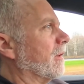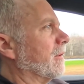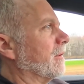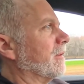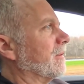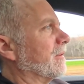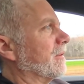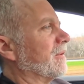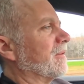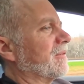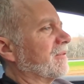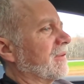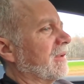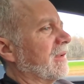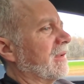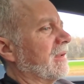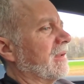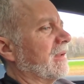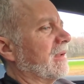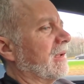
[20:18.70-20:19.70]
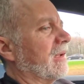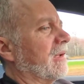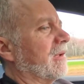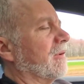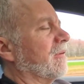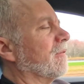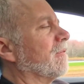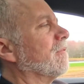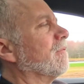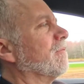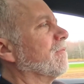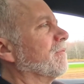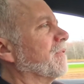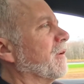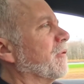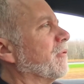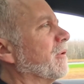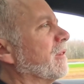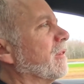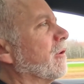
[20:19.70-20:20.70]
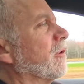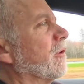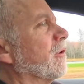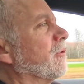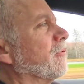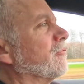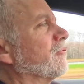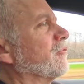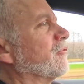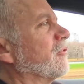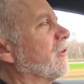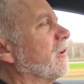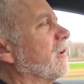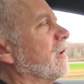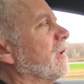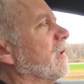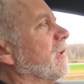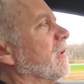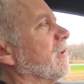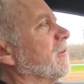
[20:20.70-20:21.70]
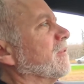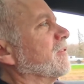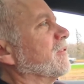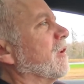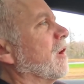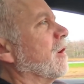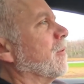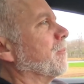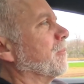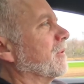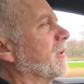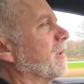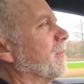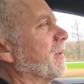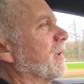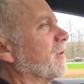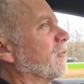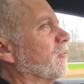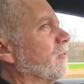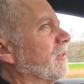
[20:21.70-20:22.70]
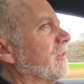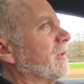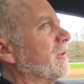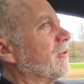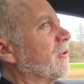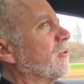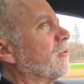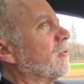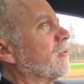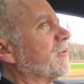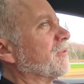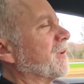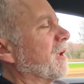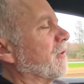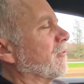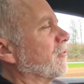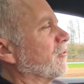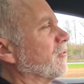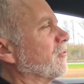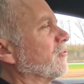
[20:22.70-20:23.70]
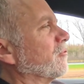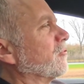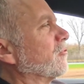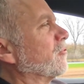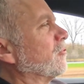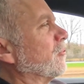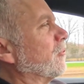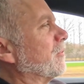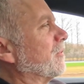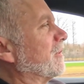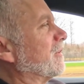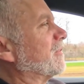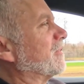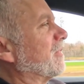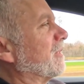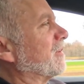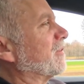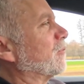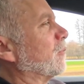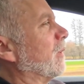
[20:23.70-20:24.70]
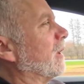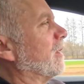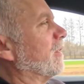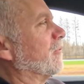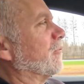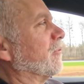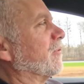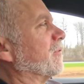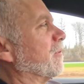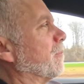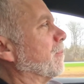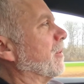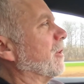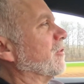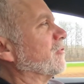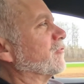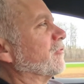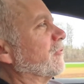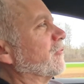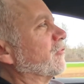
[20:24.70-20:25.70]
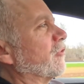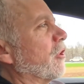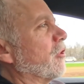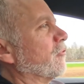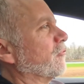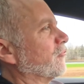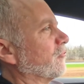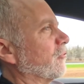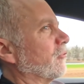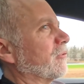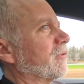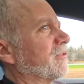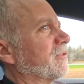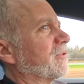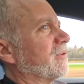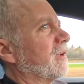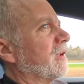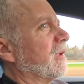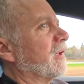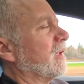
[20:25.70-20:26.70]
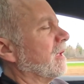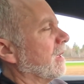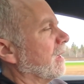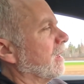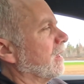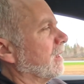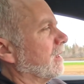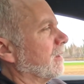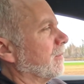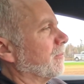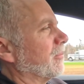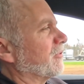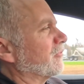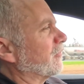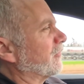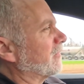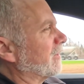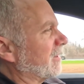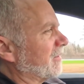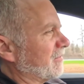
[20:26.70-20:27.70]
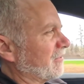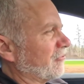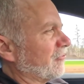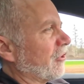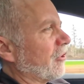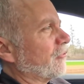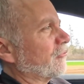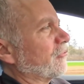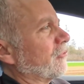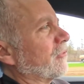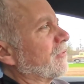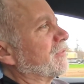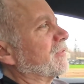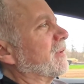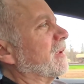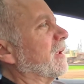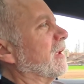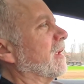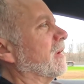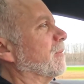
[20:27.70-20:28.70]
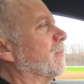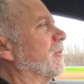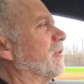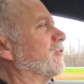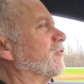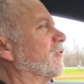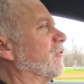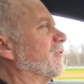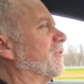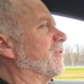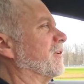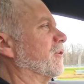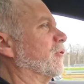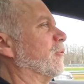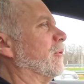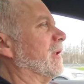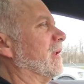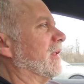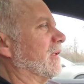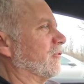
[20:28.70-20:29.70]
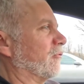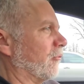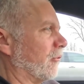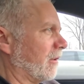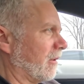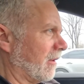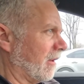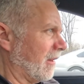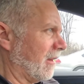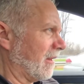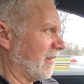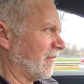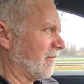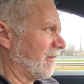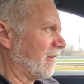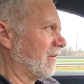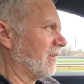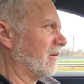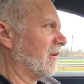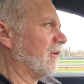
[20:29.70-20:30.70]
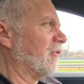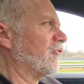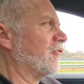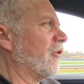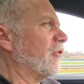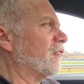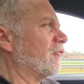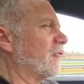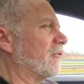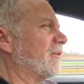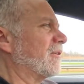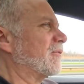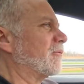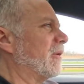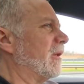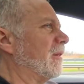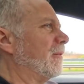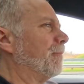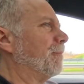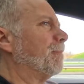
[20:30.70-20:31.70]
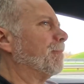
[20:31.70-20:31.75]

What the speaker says: It is a very large stop. Quebec really knows how to do these things well. There's a bunch of chargers, a bunch of Tesla chargers, and a bunch of circuit electric chargers as well.